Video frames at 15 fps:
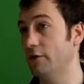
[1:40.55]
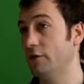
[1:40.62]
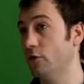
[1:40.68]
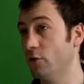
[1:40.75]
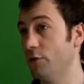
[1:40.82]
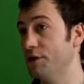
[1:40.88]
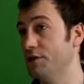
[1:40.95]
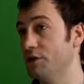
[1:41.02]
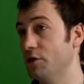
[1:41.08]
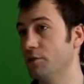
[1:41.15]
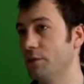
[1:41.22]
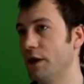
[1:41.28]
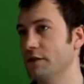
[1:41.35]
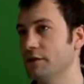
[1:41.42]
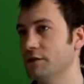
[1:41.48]
in always in
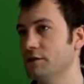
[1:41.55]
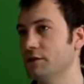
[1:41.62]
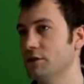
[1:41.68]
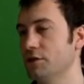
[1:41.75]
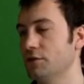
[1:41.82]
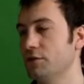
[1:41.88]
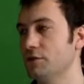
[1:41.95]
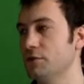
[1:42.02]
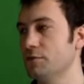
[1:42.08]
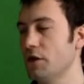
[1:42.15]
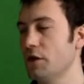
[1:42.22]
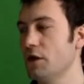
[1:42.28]
open access journals.